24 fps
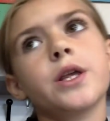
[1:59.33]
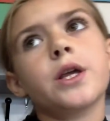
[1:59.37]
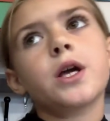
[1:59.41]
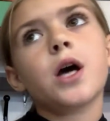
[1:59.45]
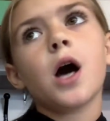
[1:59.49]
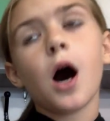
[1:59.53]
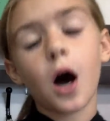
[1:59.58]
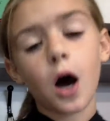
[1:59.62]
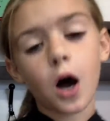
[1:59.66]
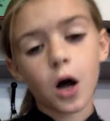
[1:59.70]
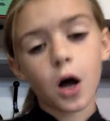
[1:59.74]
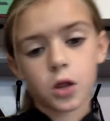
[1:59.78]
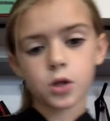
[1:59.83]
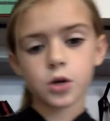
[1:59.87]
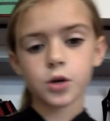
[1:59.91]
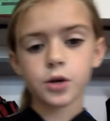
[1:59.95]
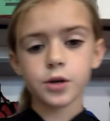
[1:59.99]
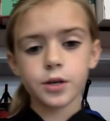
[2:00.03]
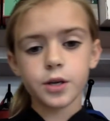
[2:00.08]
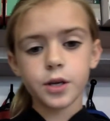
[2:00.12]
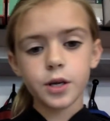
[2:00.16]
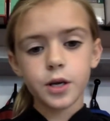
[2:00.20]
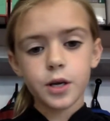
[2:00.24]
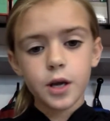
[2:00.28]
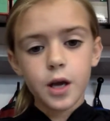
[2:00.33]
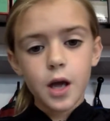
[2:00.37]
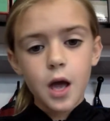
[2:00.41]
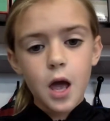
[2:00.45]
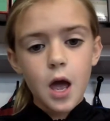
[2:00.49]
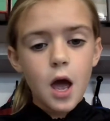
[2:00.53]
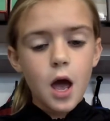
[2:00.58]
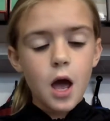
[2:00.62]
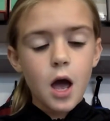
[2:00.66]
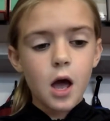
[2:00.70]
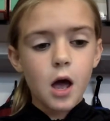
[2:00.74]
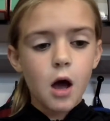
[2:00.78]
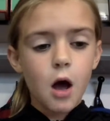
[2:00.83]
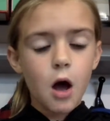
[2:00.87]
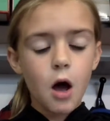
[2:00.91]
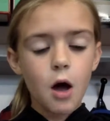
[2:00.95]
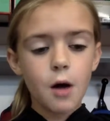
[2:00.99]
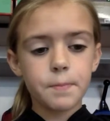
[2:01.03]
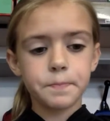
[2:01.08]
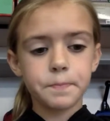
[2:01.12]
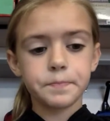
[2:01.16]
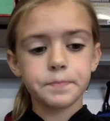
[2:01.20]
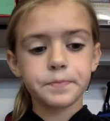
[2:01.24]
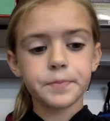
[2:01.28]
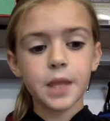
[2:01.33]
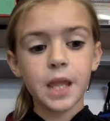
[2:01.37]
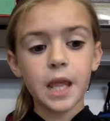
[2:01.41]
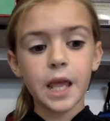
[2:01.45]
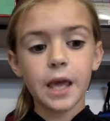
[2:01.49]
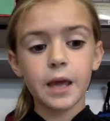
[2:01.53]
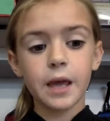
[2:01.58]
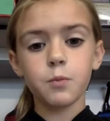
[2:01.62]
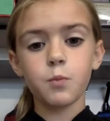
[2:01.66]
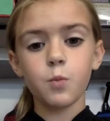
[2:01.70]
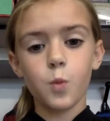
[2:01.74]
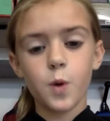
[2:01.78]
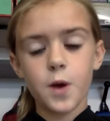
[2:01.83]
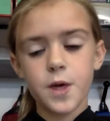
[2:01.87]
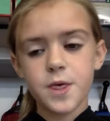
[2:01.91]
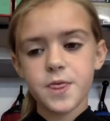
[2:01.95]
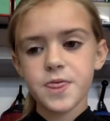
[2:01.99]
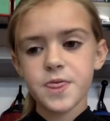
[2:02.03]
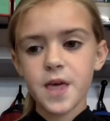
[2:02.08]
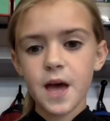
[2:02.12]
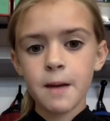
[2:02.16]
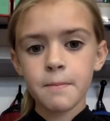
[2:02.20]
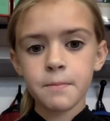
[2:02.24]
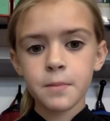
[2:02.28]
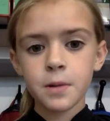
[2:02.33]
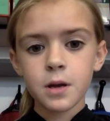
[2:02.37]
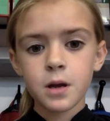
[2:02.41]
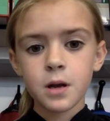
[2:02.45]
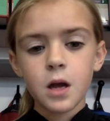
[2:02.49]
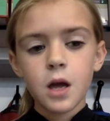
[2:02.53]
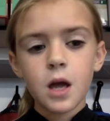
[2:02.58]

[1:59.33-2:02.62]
colored in with them.